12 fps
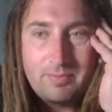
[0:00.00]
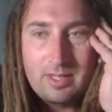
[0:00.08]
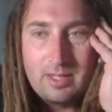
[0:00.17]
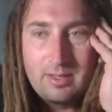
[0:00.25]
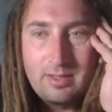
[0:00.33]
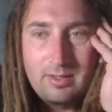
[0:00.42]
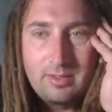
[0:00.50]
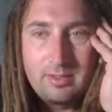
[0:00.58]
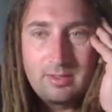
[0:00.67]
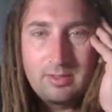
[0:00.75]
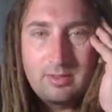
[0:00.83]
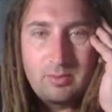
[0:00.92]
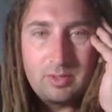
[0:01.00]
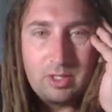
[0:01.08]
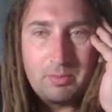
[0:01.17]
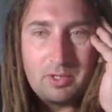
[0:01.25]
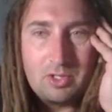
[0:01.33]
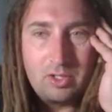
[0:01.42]
If we
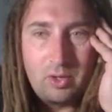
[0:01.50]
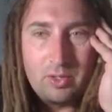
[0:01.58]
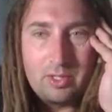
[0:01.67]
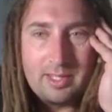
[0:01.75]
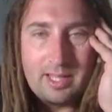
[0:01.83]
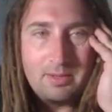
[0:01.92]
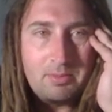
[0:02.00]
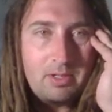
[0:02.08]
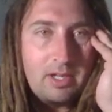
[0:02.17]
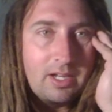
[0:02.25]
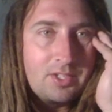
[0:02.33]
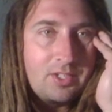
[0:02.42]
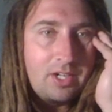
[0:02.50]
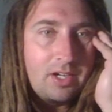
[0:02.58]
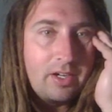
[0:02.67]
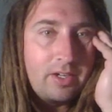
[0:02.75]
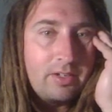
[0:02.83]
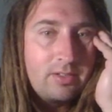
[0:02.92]
go much lower than that, it'd be kind of
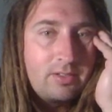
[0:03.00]
scary.